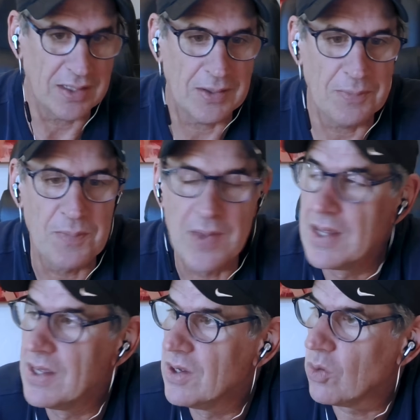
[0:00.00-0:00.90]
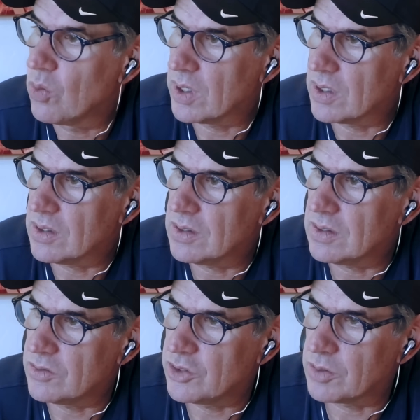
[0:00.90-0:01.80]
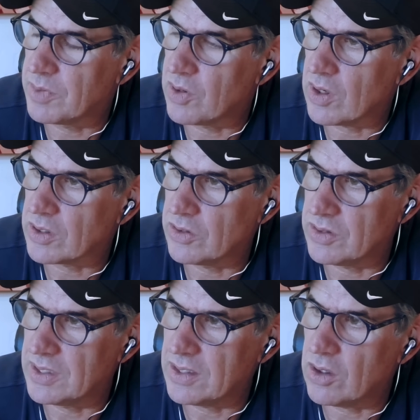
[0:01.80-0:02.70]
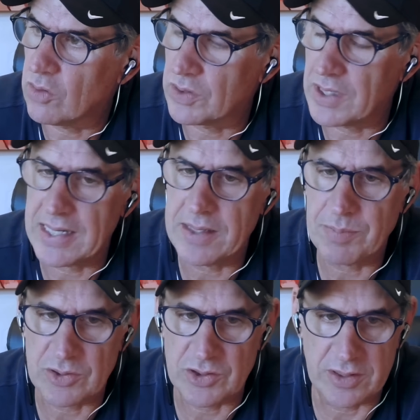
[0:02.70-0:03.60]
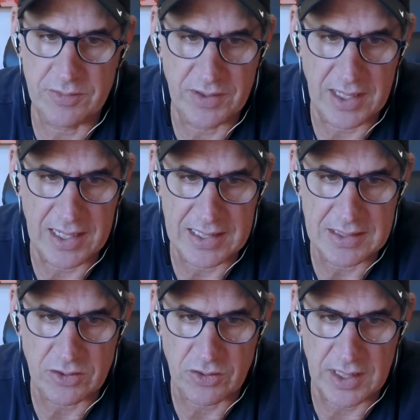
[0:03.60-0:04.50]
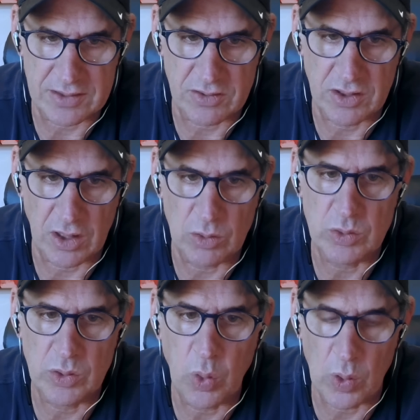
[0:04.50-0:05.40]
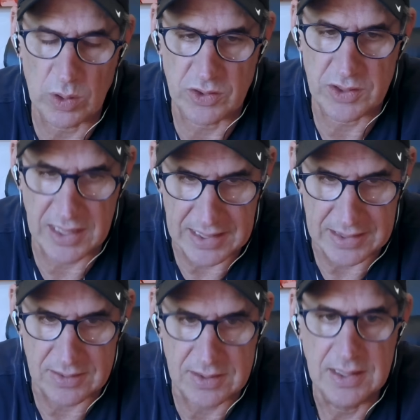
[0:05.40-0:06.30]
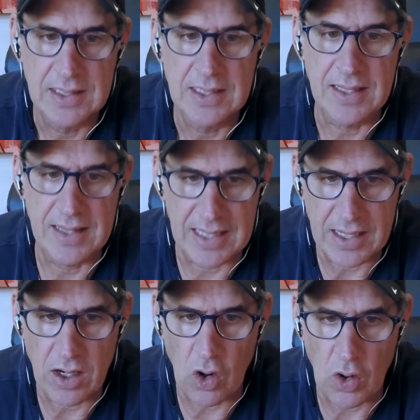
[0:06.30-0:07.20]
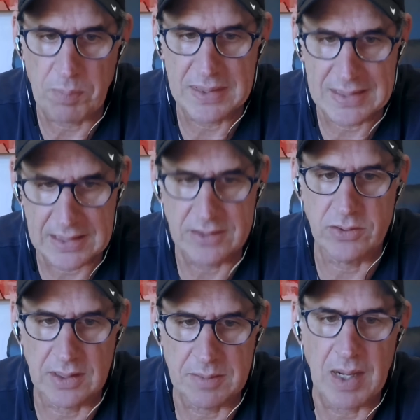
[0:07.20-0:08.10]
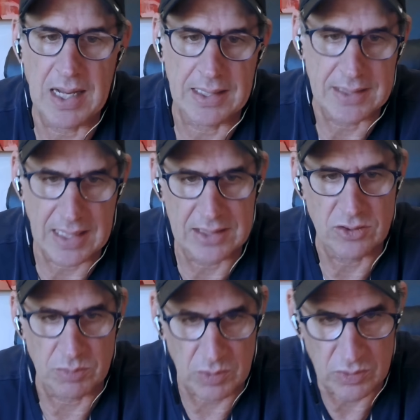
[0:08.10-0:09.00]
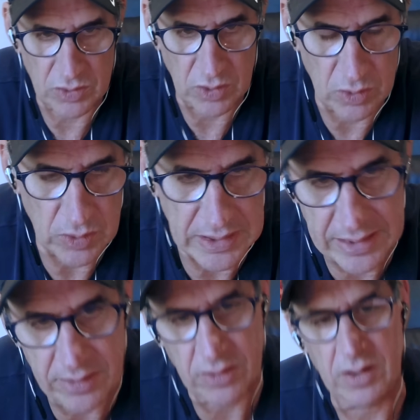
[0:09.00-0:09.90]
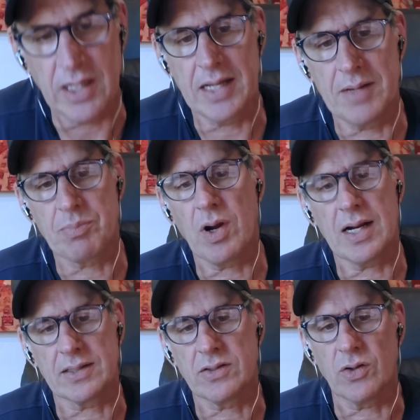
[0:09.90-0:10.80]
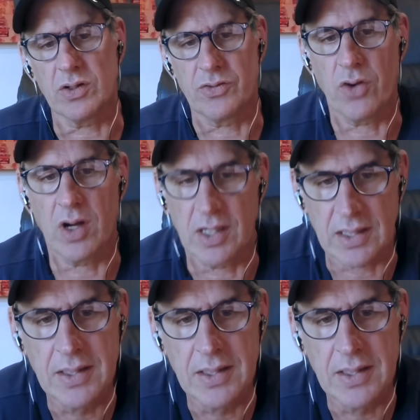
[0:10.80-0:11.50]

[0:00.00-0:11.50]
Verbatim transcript: um, where a gentleman argued that over 90% of NIH grants go towards things that are potentially monetizable. So either a product or a drug